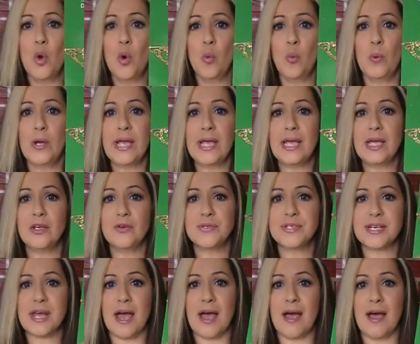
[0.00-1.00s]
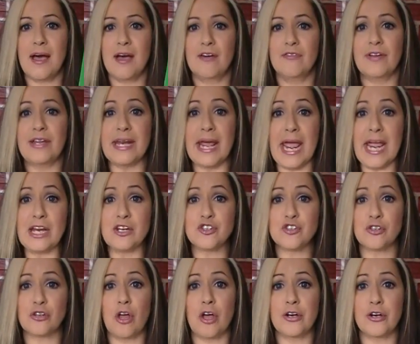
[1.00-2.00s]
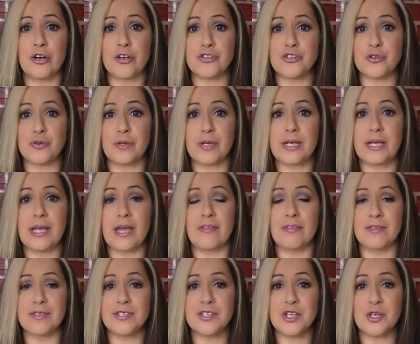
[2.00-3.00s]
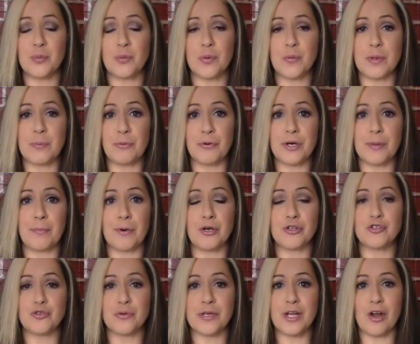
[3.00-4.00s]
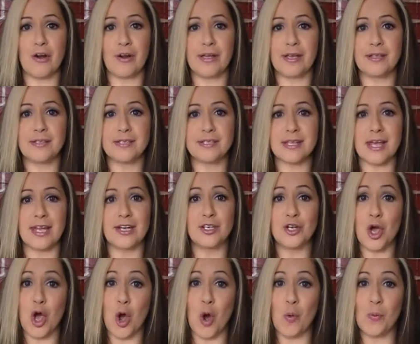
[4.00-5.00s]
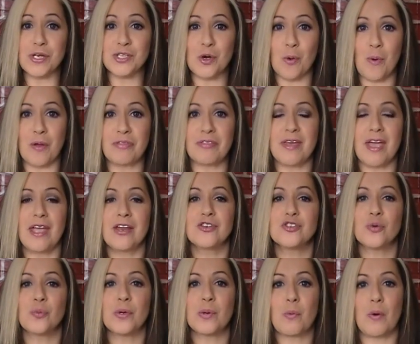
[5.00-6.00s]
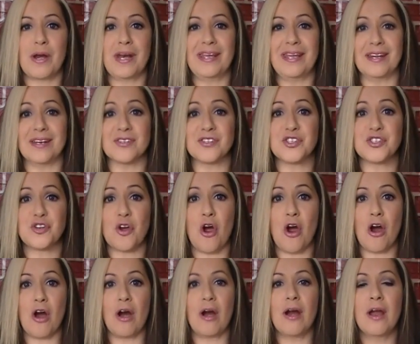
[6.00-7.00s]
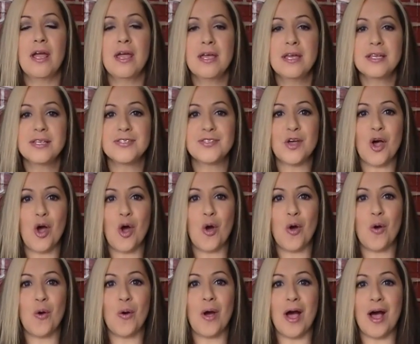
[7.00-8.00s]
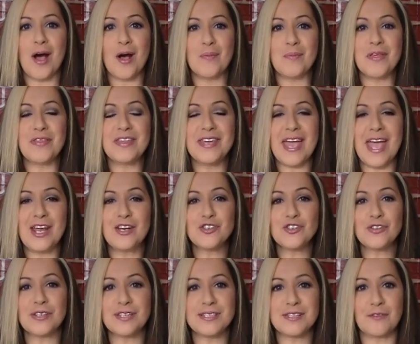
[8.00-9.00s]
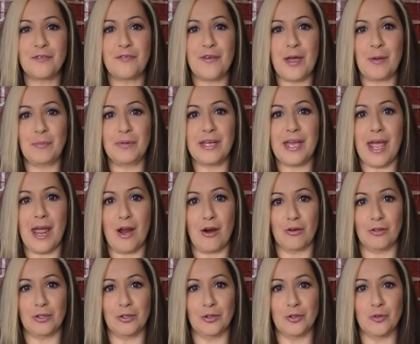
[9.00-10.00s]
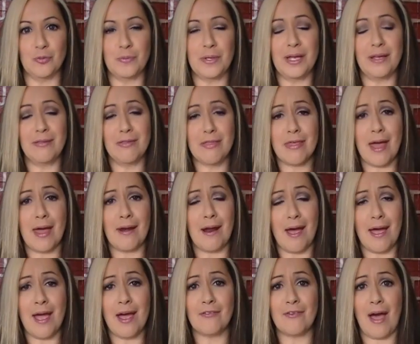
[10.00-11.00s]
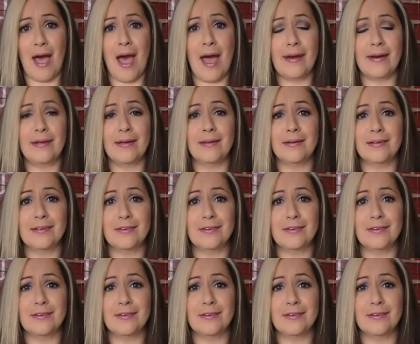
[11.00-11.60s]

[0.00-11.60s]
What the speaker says: We used to have an angel on our tree, and this year when we put up our tree, our kids said, no, we don't want the angel, we want to get a star. So the angel is a family heirloom in that I have had it